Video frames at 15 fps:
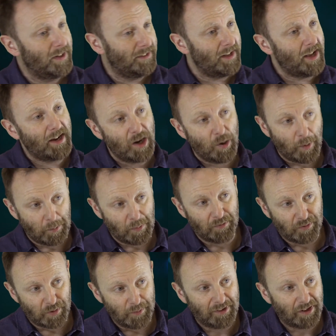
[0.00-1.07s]
economic
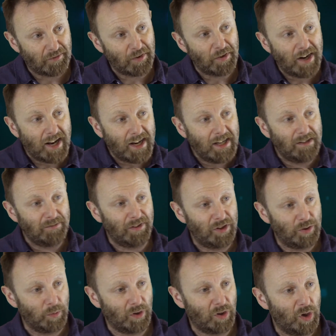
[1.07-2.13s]
performance of an
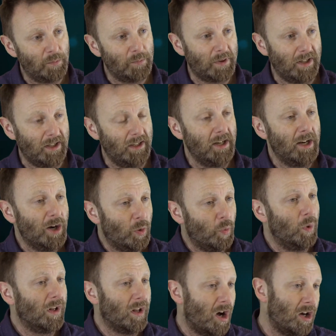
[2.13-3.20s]
individual company
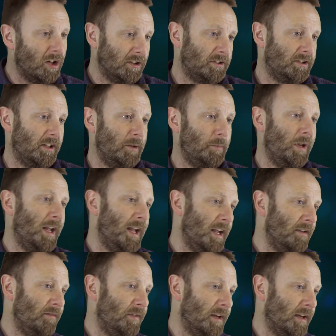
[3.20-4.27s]
will alter the
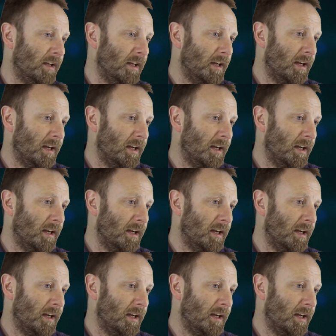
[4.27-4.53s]
behaviour